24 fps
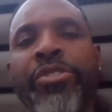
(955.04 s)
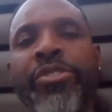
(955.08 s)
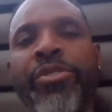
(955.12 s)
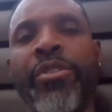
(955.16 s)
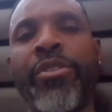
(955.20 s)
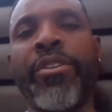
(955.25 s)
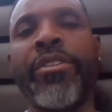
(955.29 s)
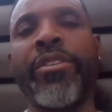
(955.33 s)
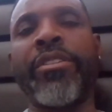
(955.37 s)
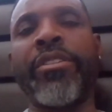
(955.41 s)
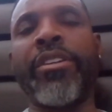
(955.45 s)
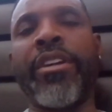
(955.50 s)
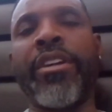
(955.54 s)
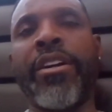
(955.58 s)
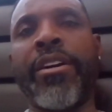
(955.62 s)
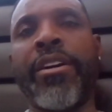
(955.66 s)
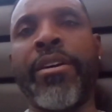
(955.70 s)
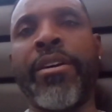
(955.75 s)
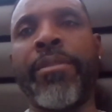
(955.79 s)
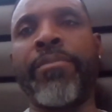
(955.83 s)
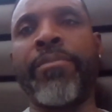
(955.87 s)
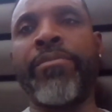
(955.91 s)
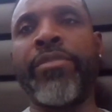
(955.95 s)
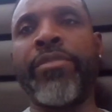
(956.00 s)
for sure.
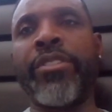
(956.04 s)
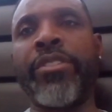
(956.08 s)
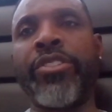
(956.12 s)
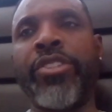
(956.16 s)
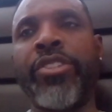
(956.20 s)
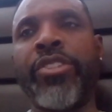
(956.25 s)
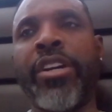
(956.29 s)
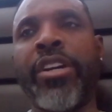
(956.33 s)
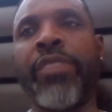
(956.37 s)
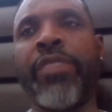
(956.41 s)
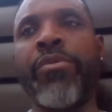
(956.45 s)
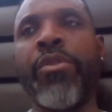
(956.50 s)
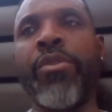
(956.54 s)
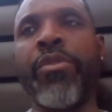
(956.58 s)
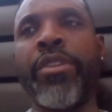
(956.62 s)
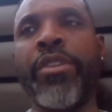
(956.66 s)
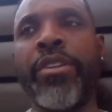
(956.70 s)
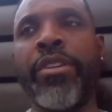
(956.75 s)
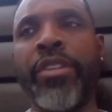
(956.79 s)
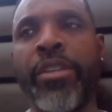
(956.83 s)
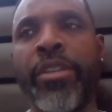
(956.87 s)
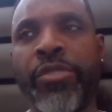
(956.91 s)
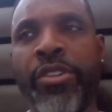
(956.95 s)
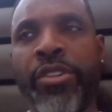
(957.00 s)
Um, Shawn
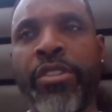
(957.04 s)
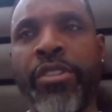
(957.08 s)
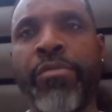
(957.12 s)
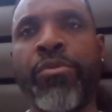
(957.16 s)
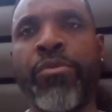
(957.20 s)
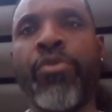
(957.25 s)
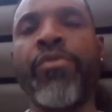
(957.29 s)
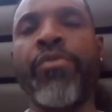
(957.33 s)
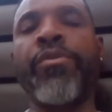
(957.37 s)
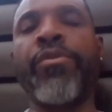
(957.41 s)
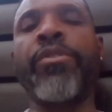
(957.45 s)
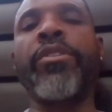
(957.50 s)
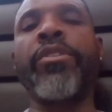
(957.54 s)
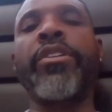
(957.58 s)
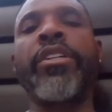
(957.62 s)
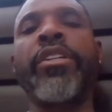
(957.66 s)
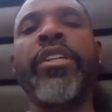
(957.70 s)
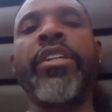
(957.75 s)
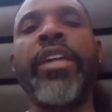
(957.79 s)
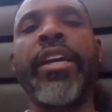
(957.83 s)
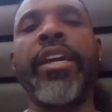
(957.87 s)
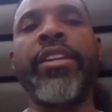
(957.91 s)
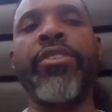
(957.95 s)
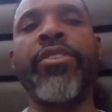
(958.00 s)
Rhoden, he was a good mover.
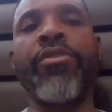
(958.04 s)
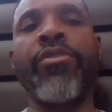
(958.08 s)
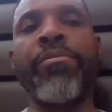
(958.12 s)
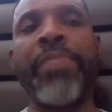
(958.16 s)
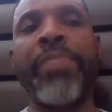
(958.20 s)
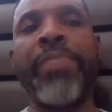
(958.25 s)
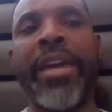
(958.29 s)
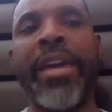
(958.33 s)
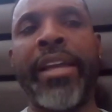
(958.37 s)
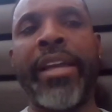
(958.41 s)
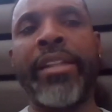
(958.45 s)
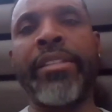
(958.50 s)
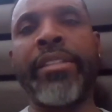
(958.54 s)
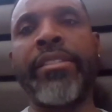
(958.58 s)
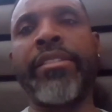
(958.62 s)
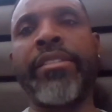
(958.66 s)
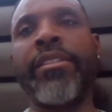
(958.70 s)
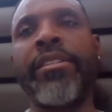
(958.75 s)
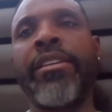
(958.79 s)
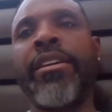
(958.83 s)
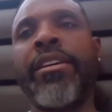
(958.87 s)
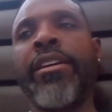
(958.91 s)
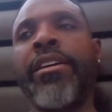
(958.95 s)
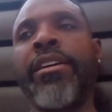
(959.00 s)
He had good
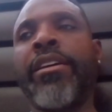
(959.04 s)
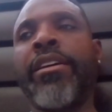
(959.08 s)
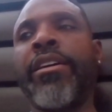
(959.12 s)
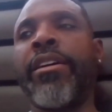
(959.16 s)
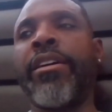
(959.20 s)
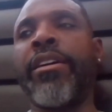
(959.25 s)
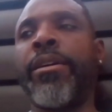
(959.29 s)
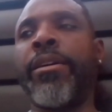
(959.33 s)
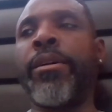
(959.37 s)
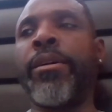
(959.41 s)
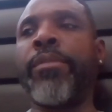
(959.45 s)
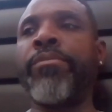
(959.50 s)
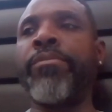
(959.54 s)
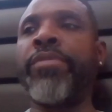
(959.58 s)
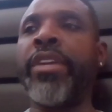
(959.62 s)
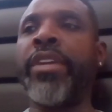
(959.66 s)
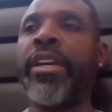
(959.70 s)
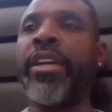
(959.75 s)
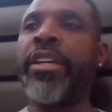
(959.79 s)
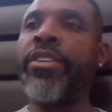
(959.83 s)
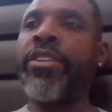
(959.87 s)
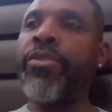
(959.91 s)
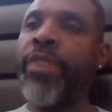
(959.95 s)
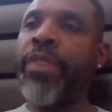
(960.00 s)
balance. Um,
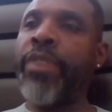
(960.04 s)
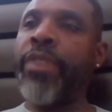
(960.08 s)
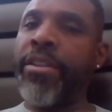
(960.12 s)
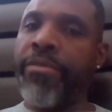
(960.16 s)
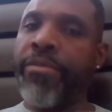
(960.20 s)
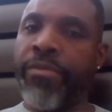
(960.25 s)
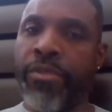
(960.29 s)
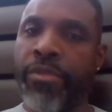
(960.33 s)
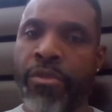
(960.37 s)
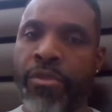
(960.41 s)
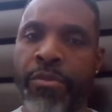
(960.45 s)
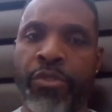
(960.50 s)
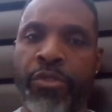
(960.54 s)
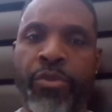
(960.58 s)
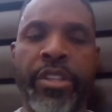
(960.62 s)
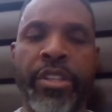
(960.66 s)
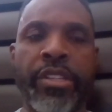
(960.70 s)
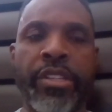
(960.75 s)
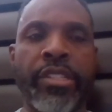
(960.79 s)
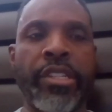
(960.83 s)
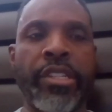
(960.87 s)
yeah, he knew how to flow between